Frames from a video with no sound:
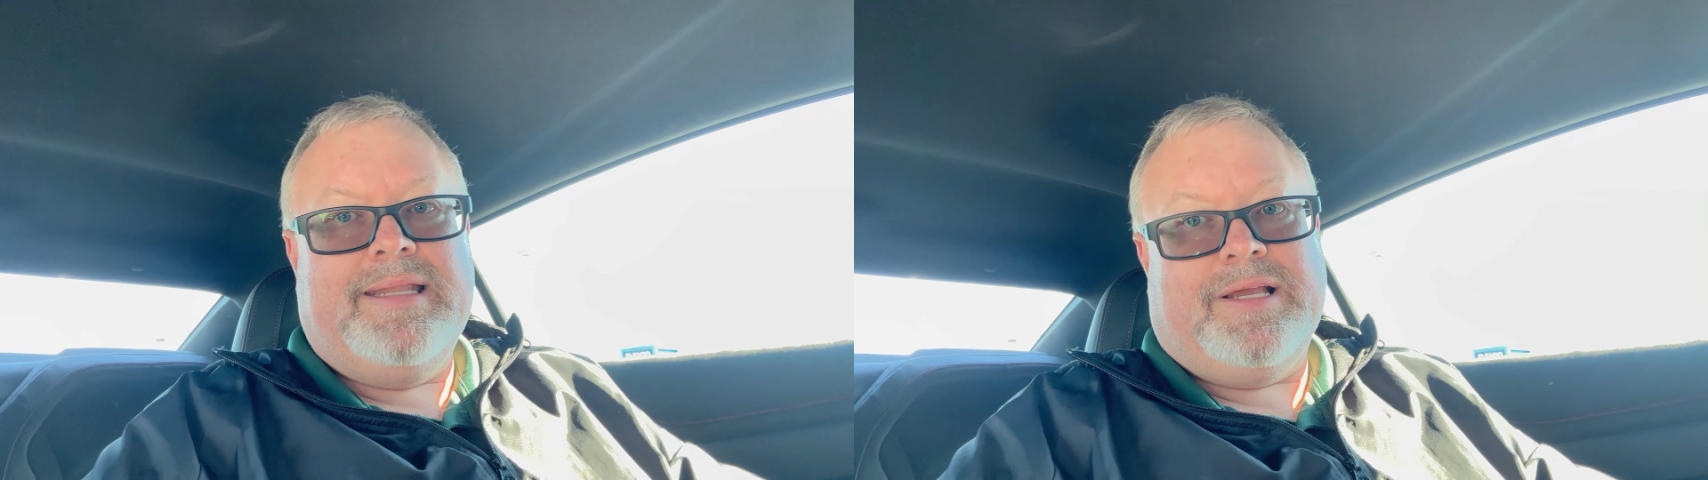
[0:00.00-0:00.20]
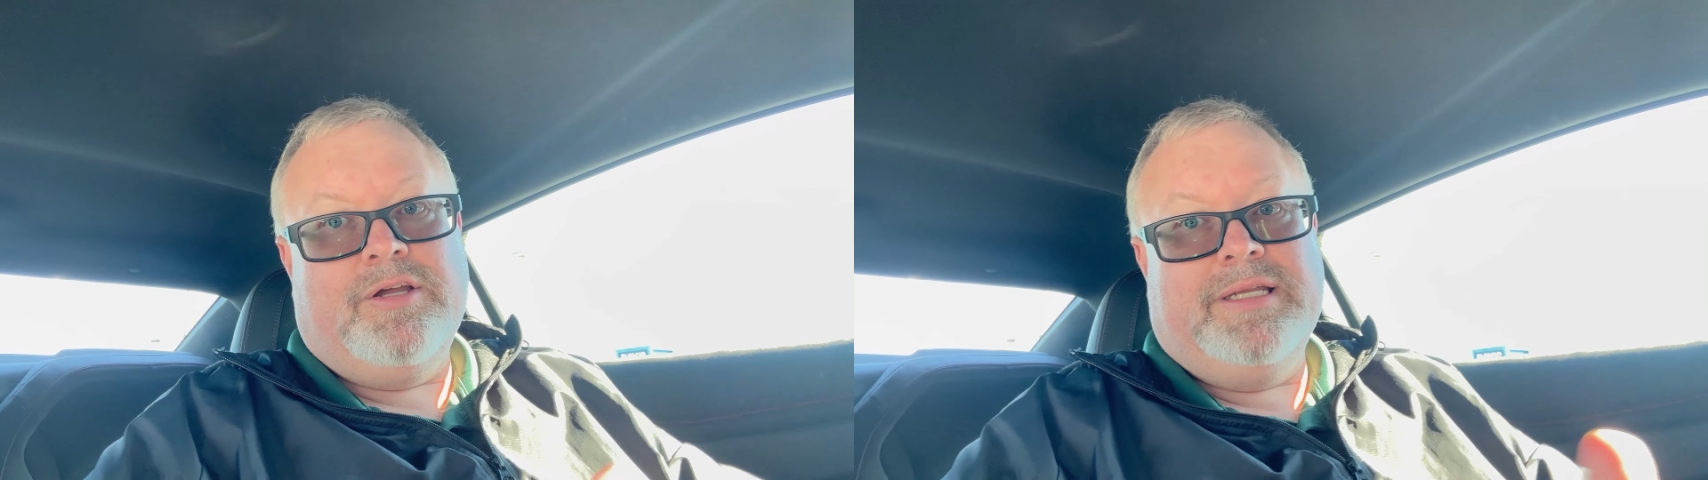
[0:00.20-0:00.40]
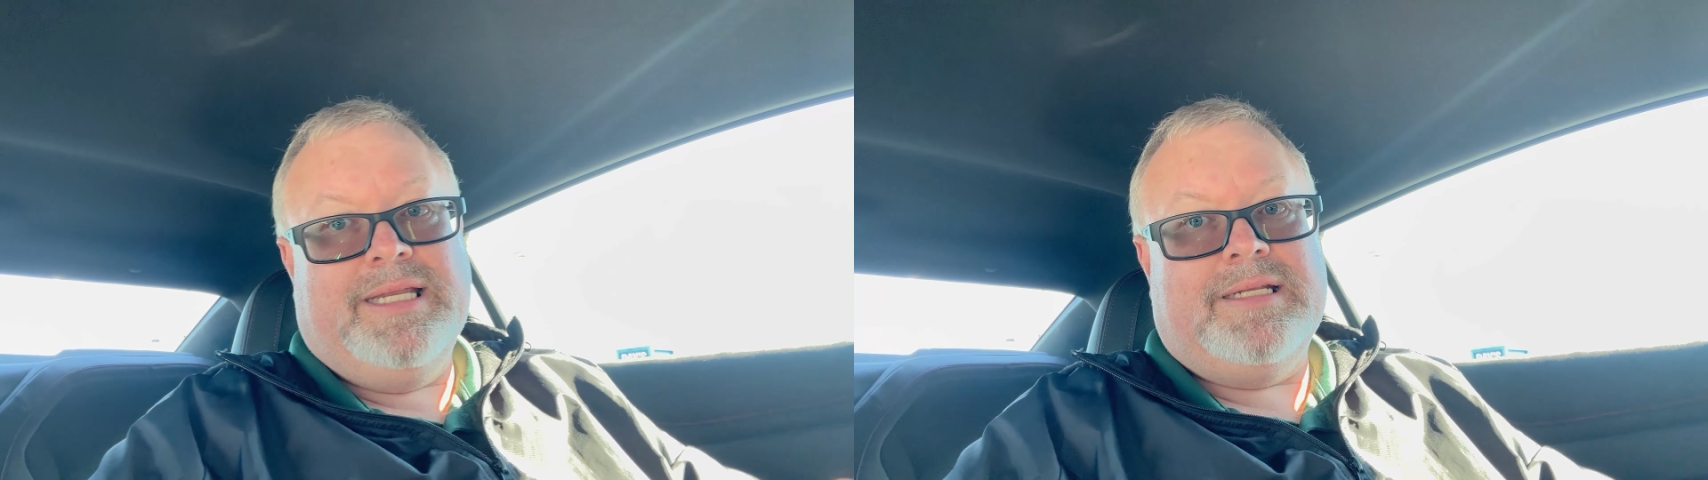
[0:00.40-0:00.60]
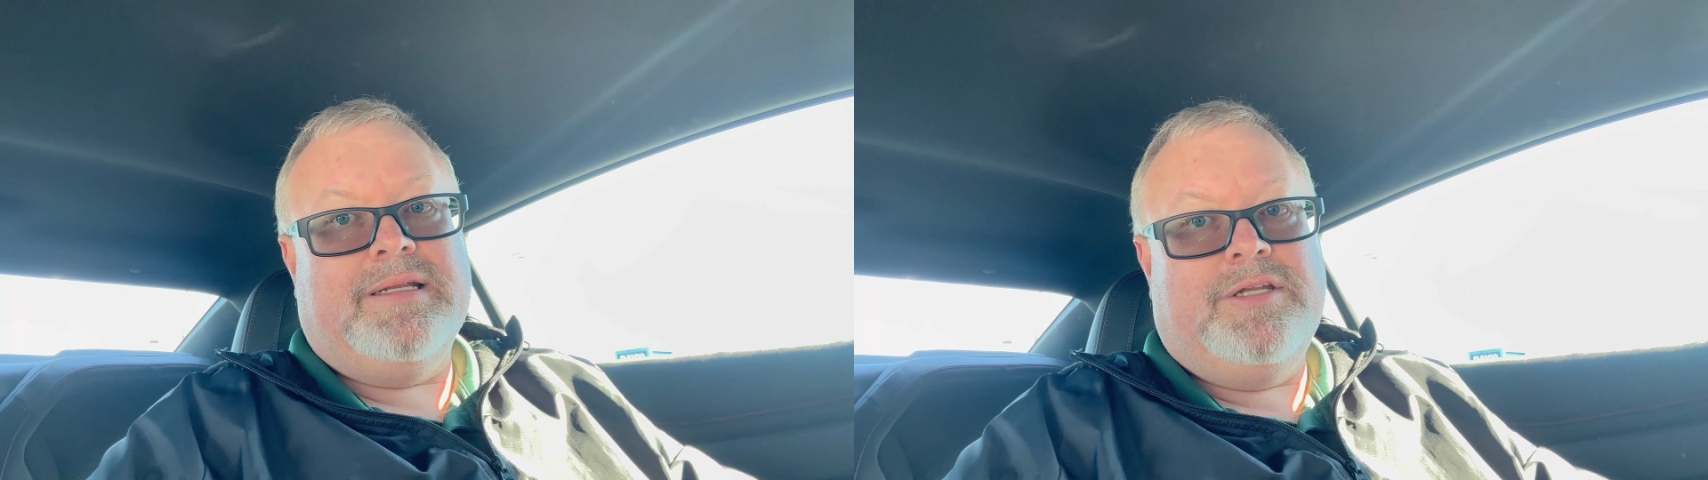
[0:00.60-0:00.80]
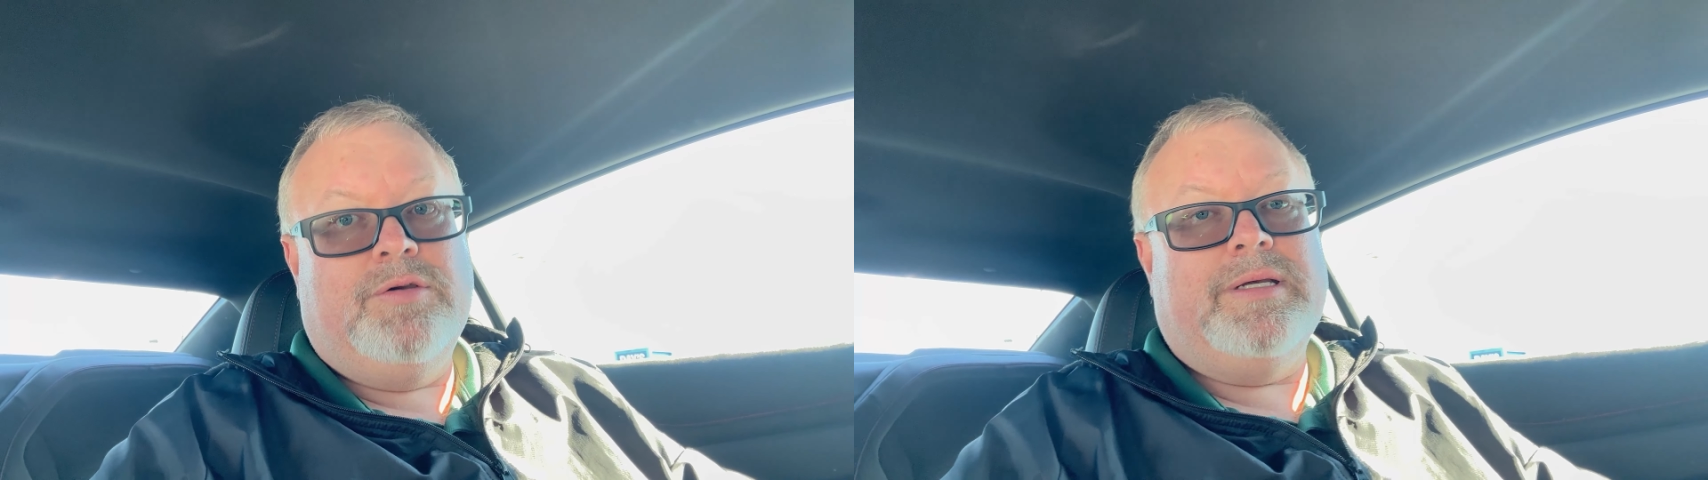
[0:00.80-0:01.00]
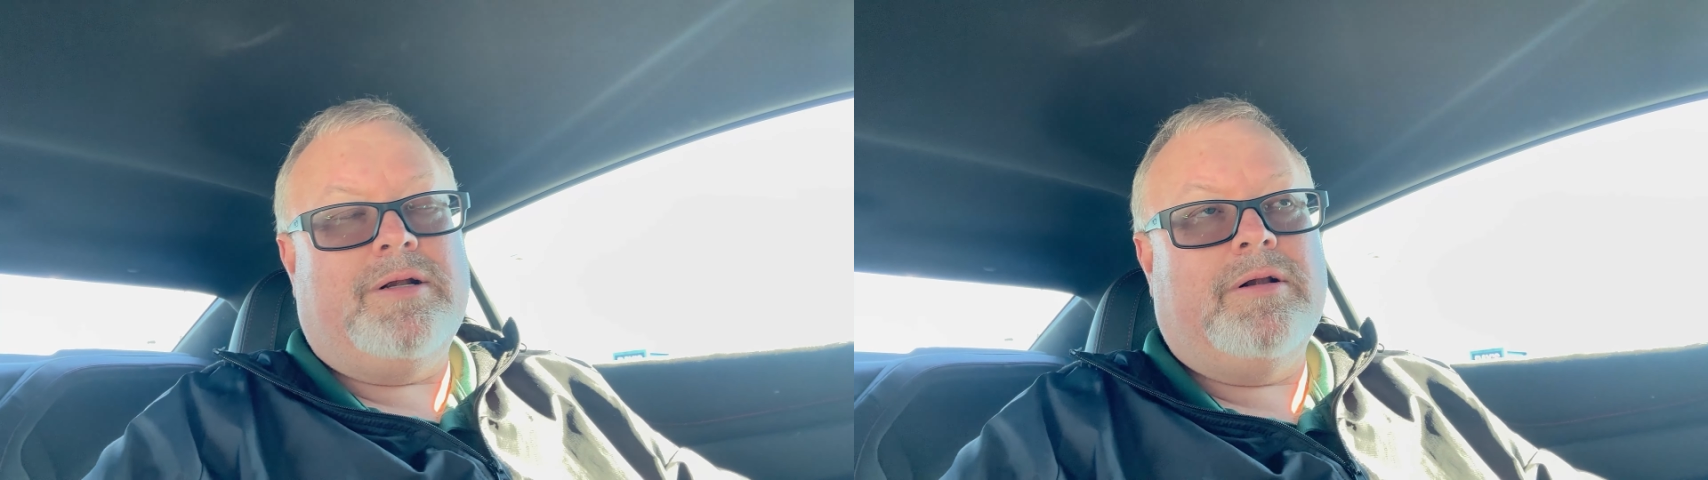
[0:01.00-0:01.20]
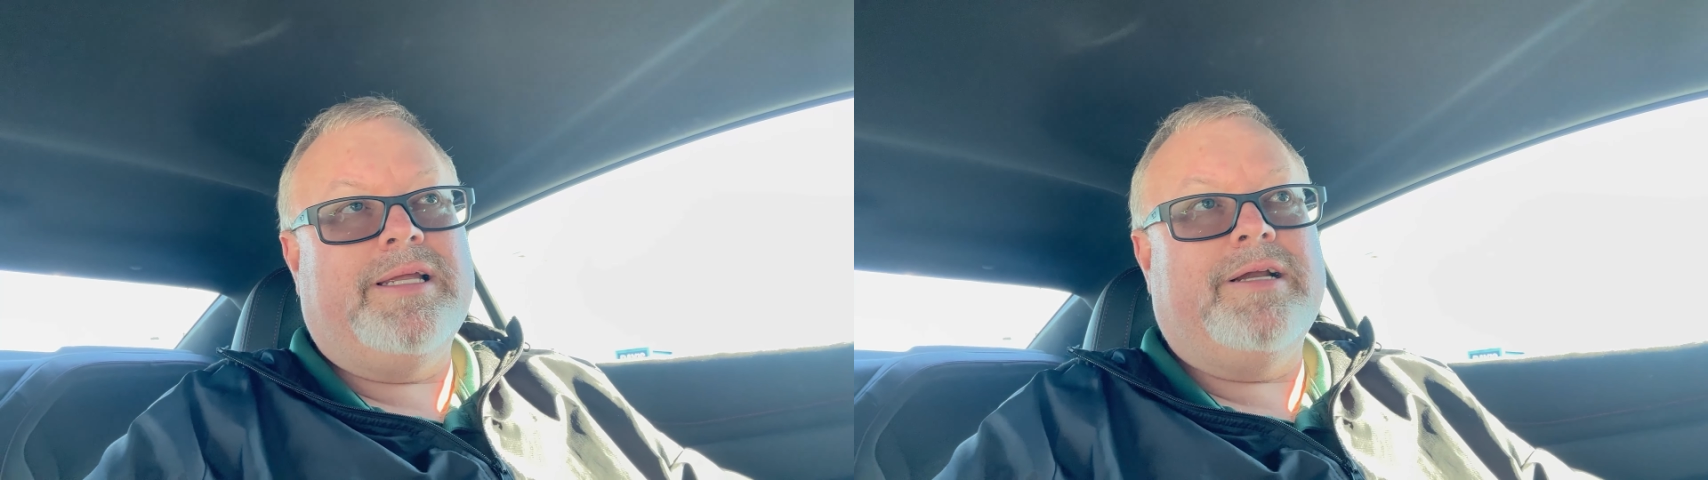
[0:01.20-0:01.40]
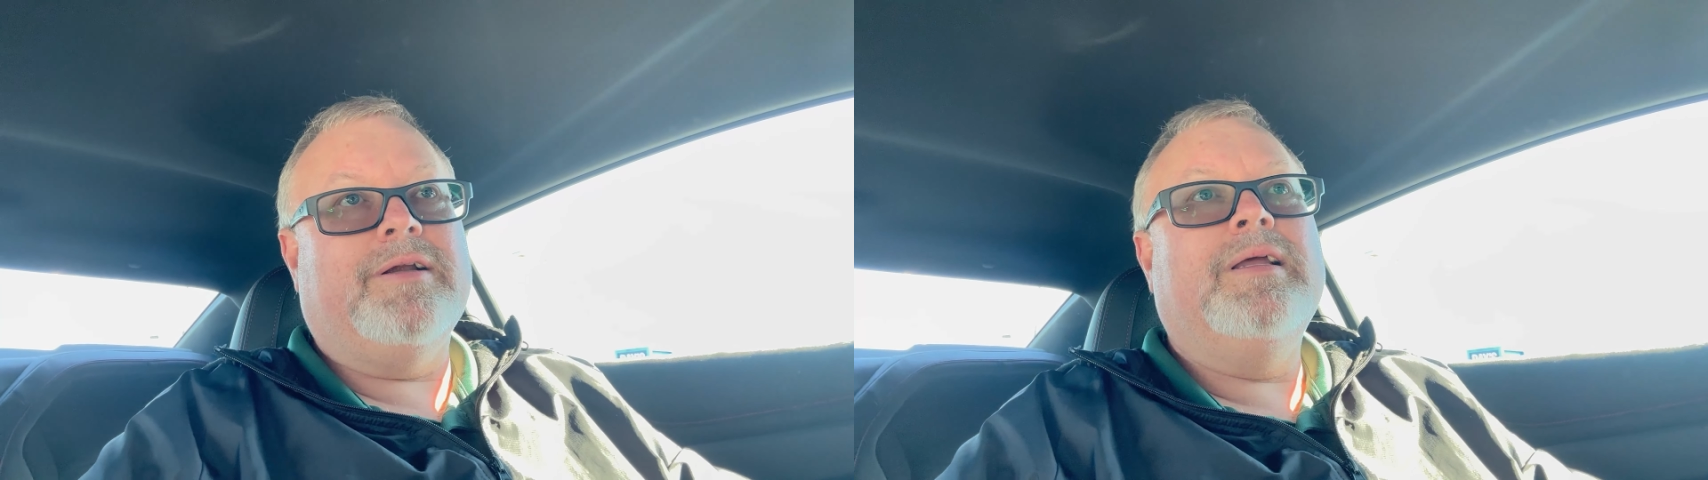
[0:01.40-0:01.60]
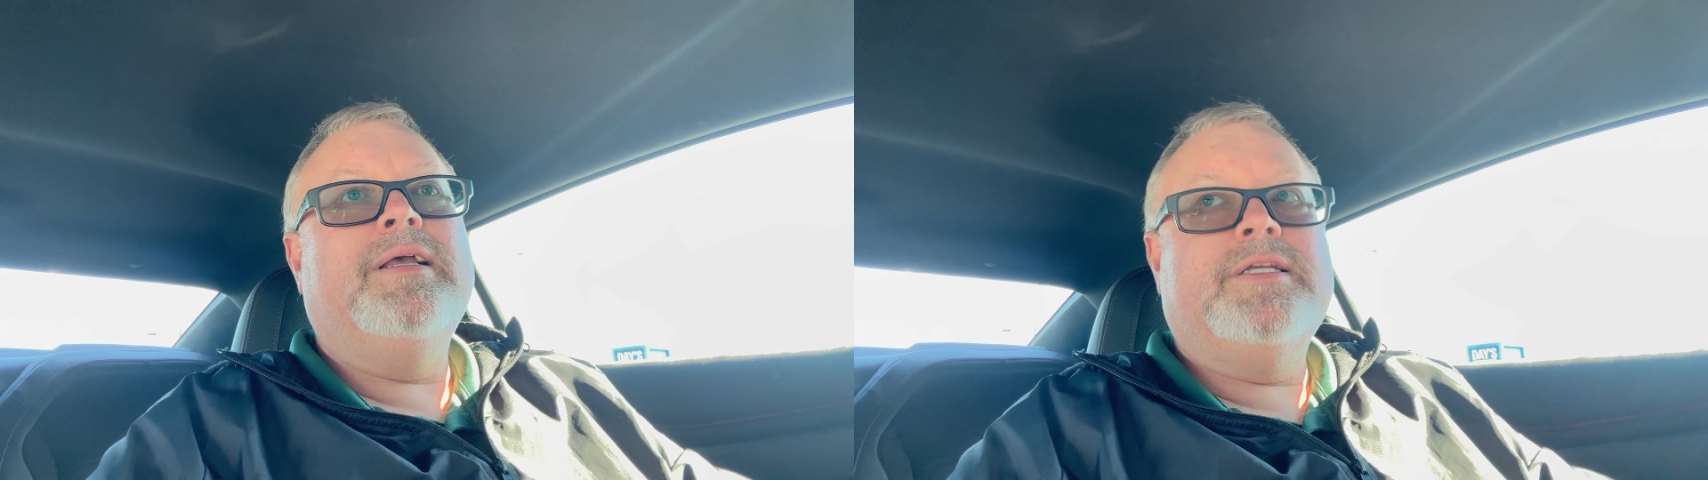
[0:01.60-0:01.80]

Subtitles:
that couldn't get it to do it earlier.